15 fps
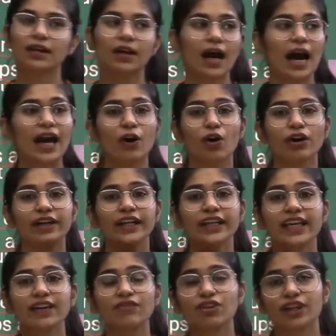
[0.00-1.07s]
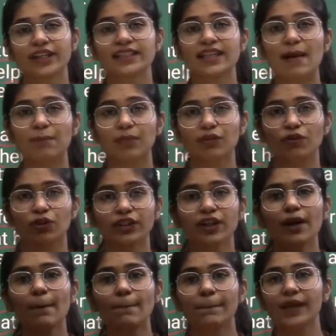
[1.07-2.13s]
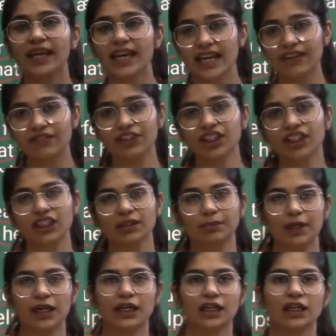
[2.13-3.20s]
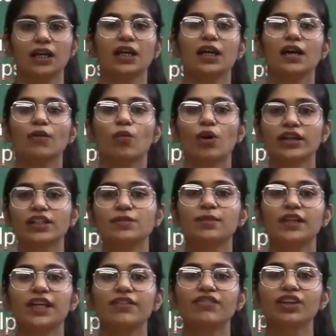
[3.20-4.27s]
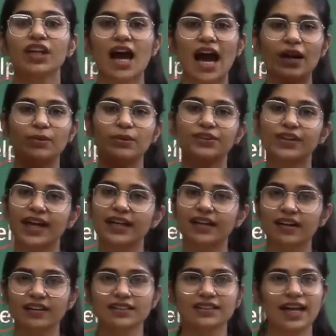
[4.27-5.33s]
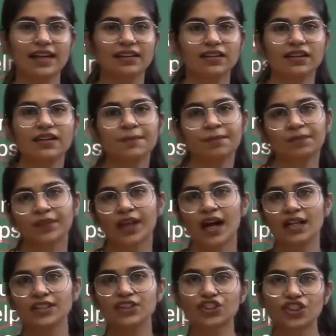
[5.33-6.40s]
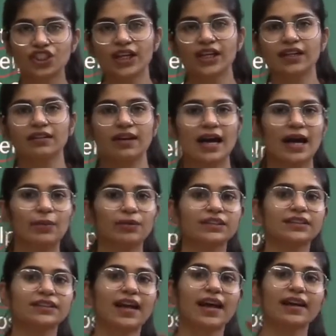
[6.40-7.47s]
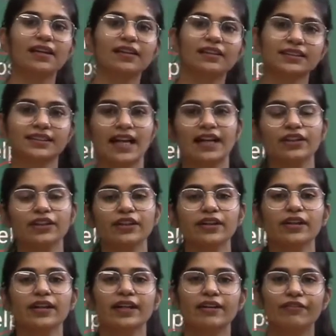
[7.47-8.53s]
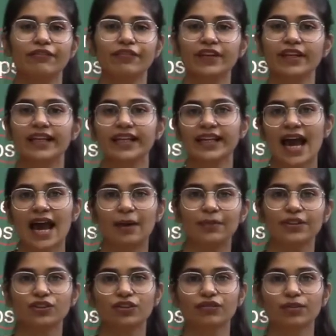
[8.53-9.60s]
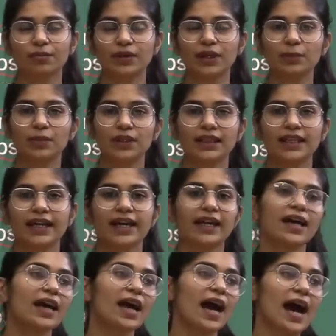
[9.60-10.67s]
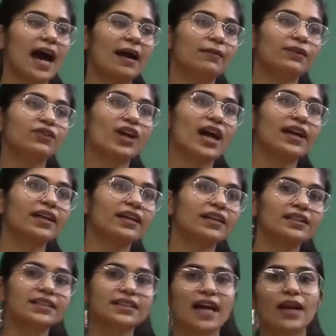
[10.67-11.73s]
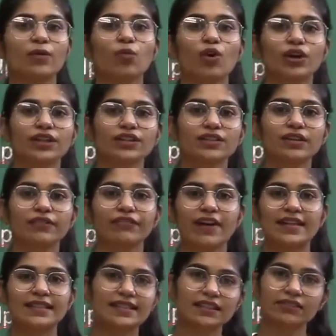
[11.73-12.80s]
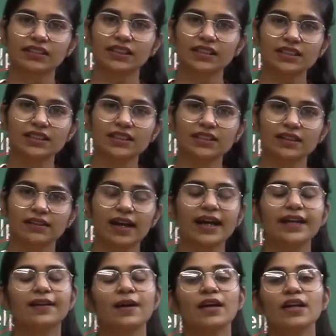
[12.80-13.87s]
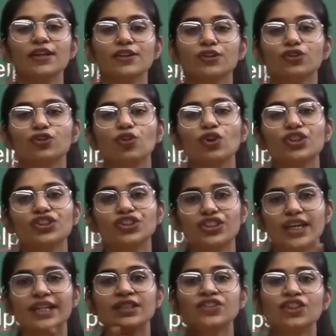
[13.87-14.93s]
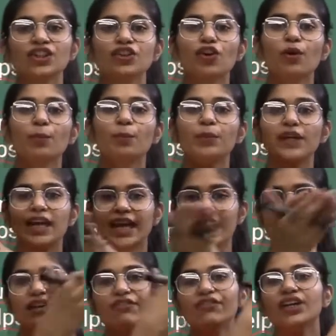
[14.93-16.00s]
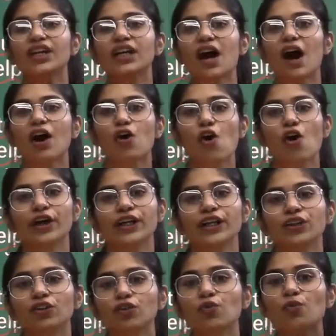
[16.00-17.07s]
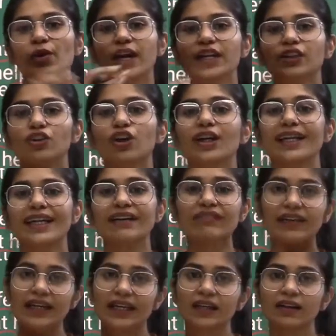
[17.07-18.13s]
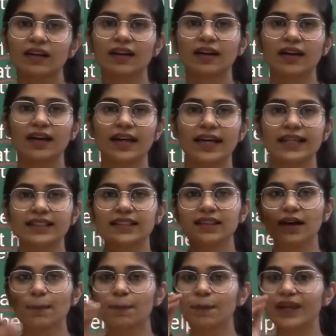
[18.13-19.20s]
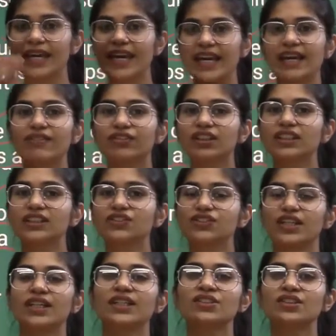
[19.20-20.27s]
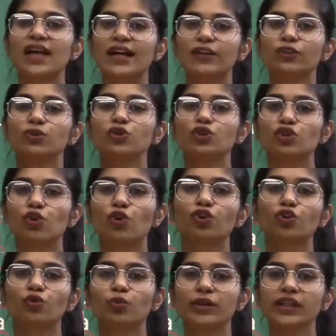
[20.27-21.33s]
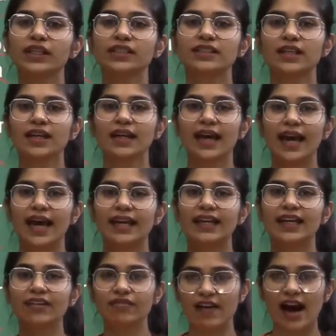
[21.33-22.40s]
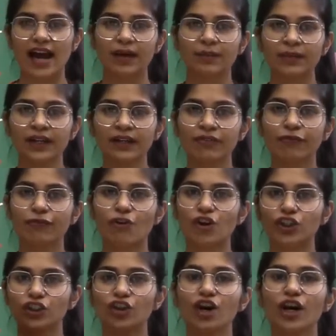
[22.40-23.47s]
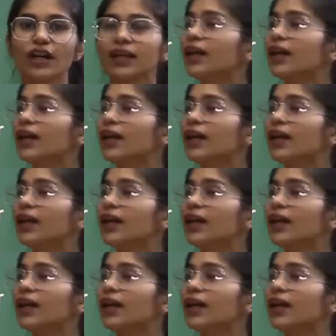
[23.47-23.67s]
I already gave you an example for the behavior part. What is behavior? I will try and understand the culture. I will try and understand the feeding habits of the people there. I will try and understand what is the festivals, right? So changing your behavior according to where you're living is the behavioral change that you show towards an environment for your